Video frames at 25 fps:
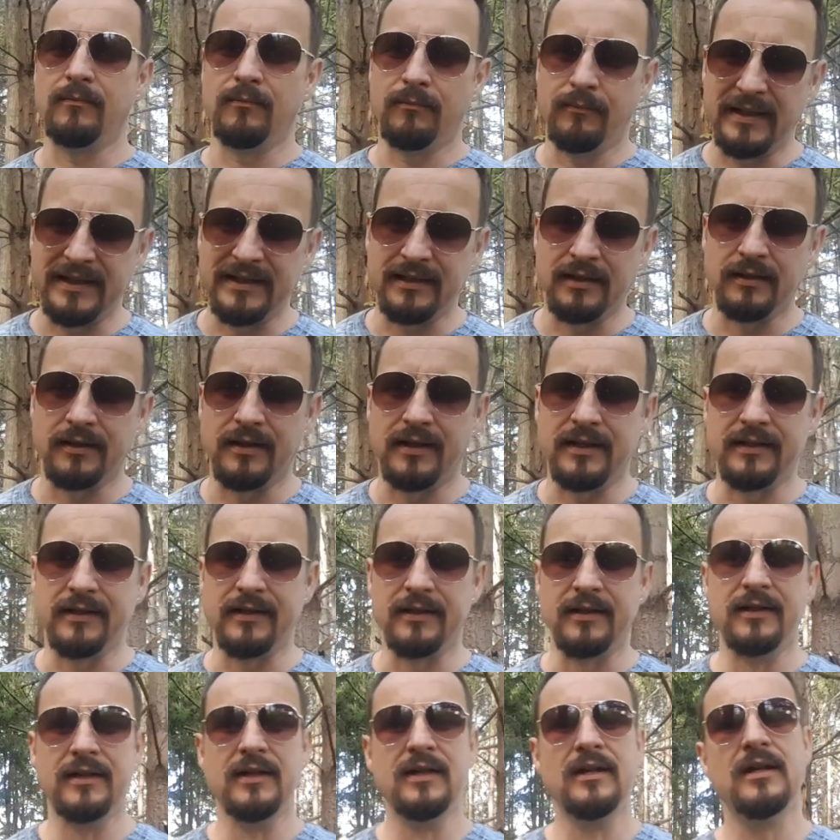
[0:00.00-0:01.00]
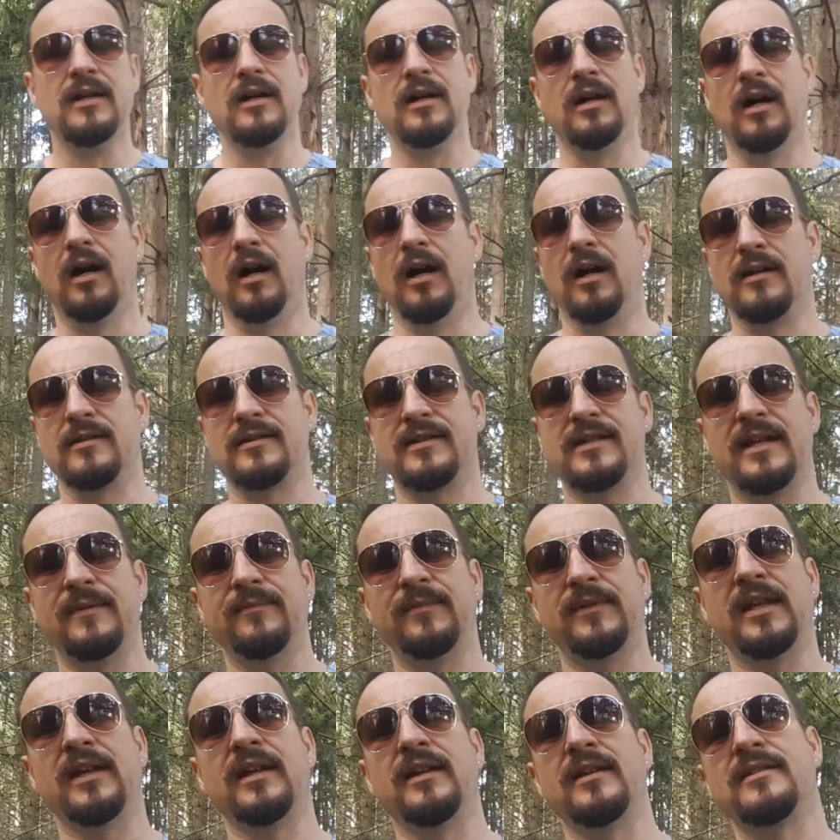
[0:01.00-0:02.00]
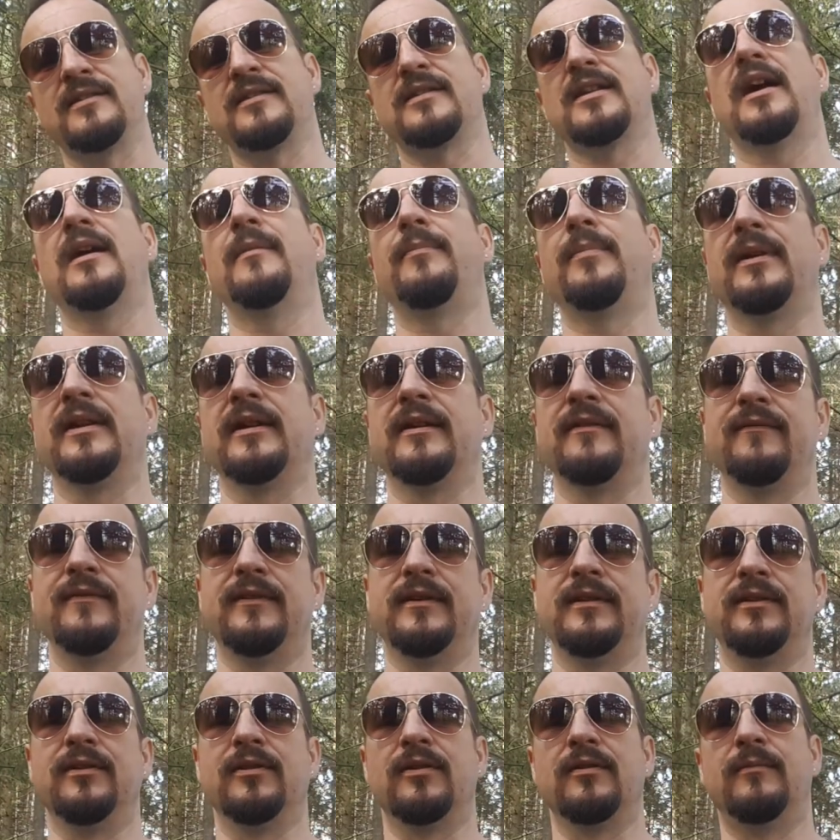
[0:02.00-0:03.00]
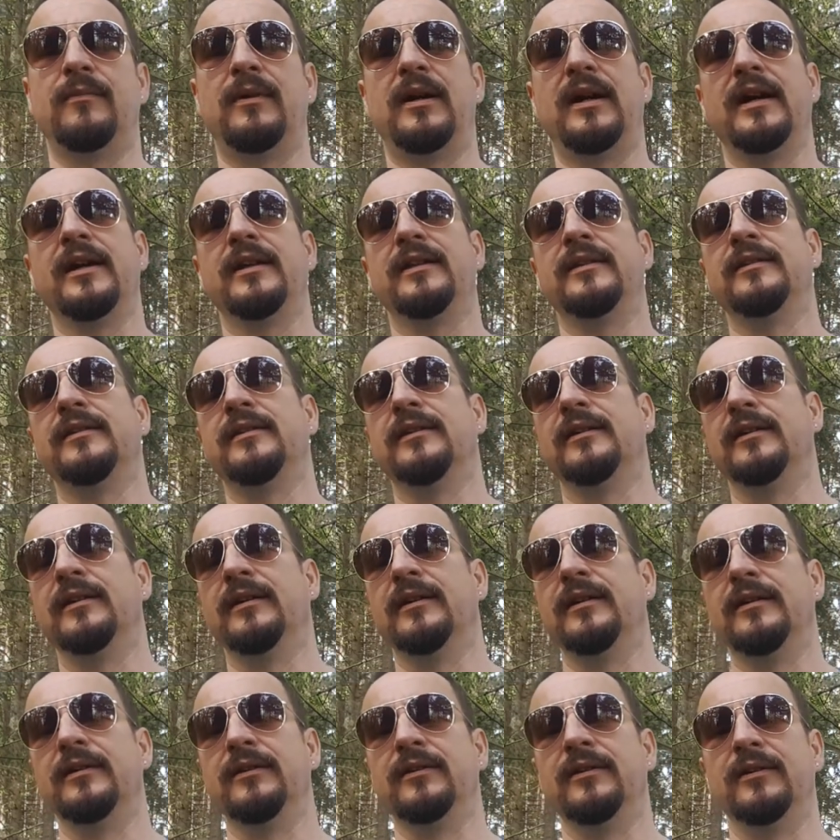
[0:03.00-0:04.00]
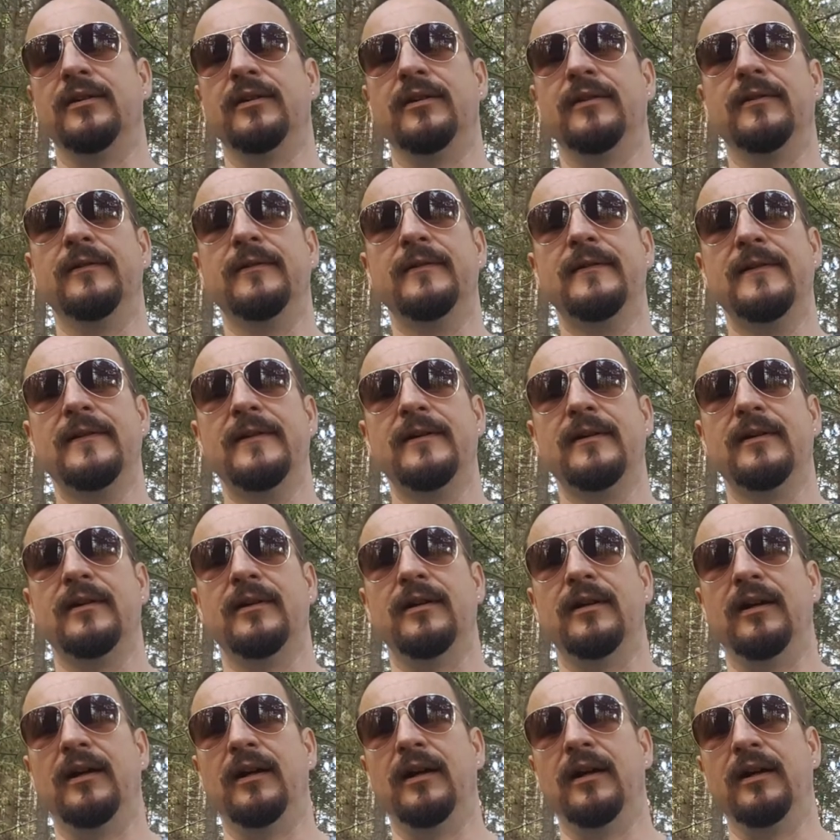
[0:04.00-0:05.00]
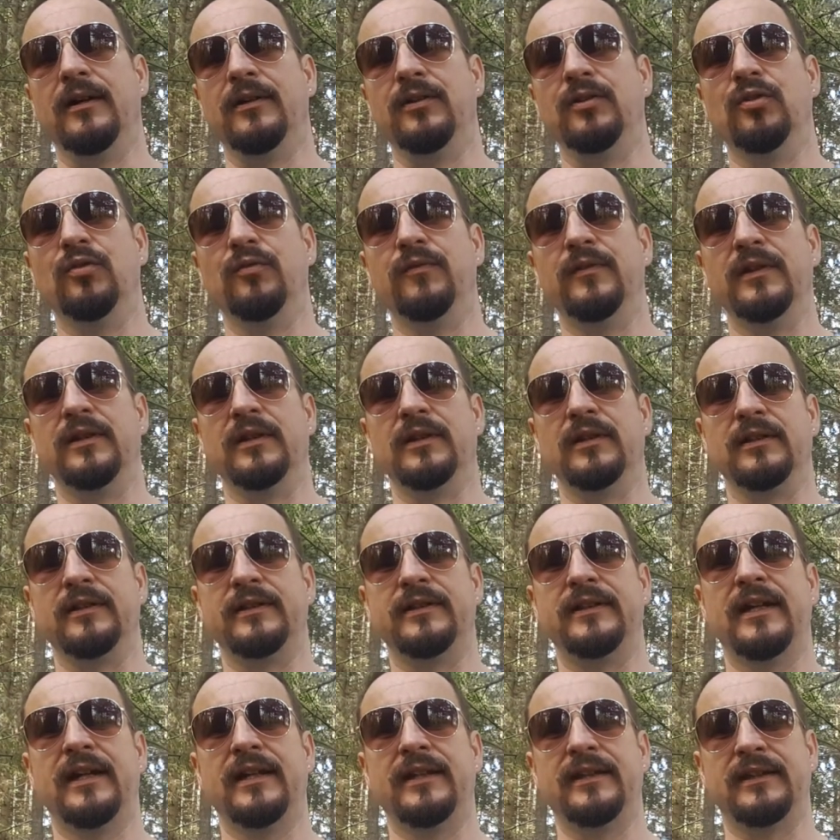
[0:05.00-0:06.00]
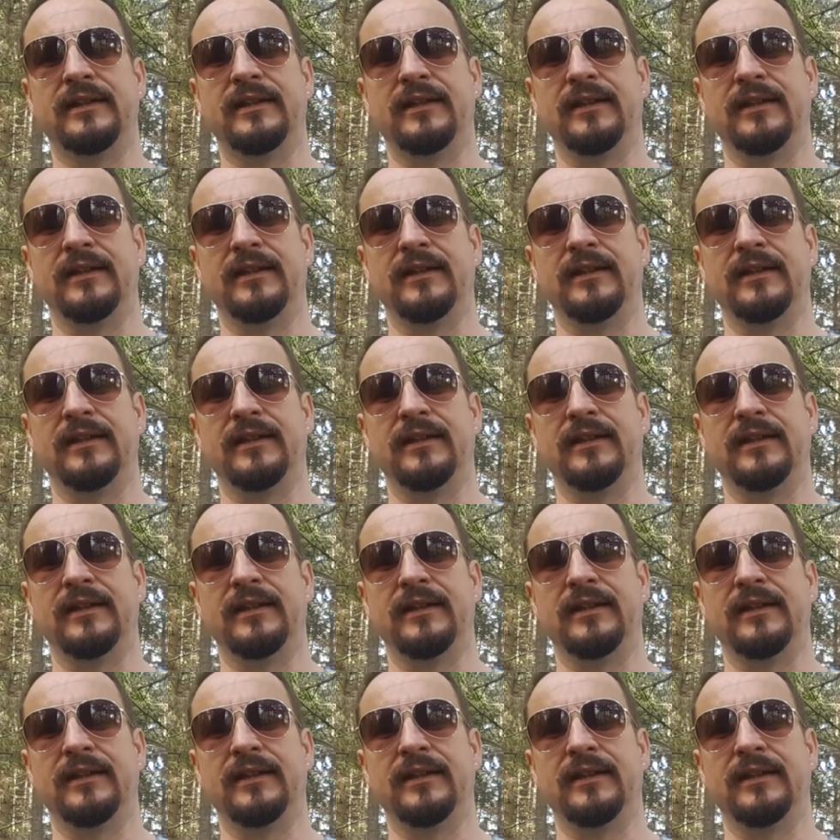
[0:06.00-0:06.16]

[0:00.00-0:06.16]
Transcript: metal rather same thing is happening with your mind you know you will get